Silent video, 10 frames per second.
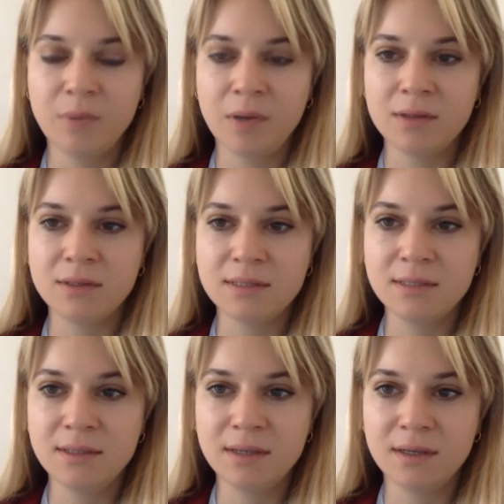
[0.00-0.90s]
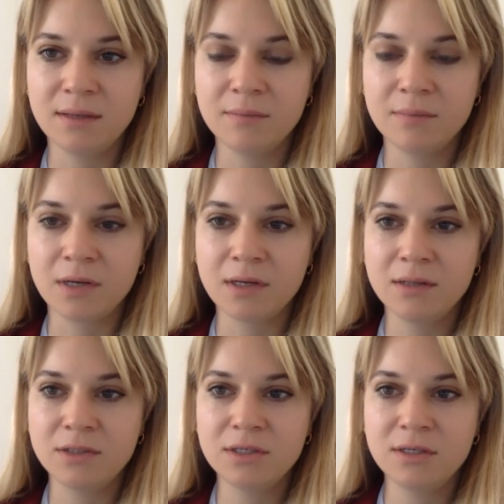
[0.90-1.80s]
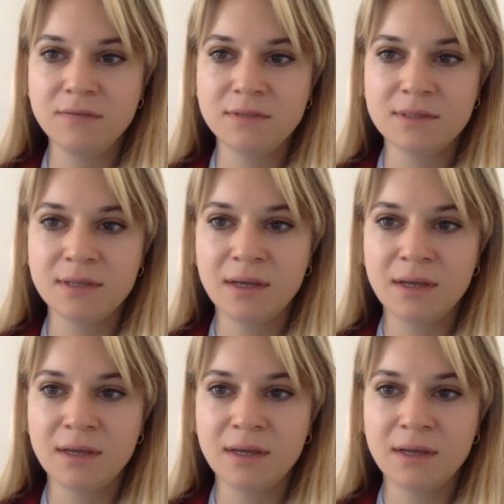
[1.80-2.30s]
policy and market initiatives.